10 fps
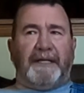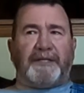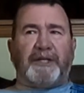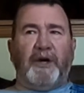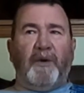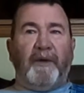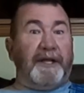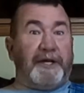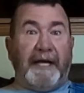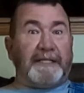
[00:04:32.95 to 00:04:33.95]
So,
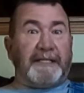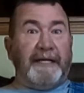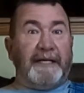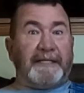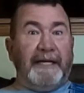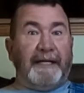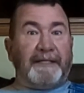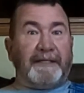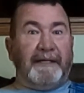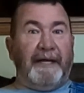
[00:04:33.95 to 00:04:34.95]
and she hasn't seen it
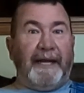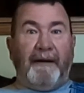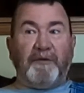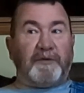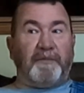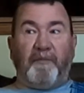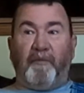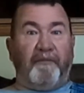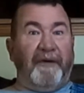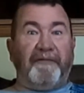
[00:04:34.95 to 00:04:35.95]
since, and that was
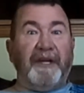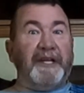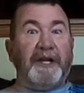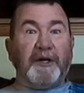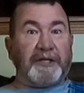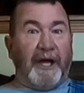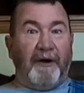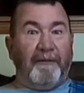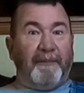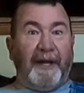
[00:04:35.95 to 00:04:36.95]
15 years
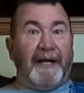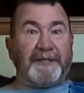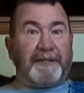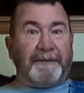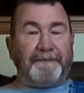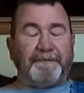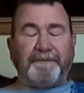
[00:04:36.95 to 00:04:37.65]
ago plus.